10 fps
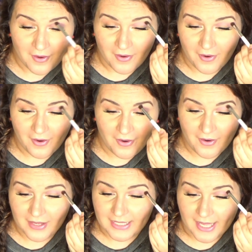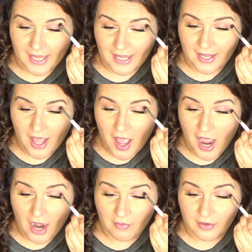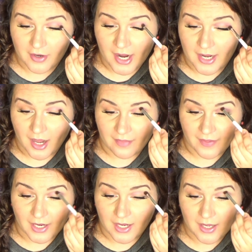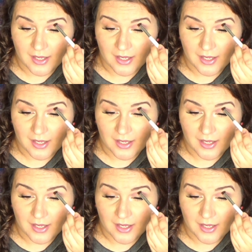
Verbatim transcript: Oh, yeah. I regret nothing.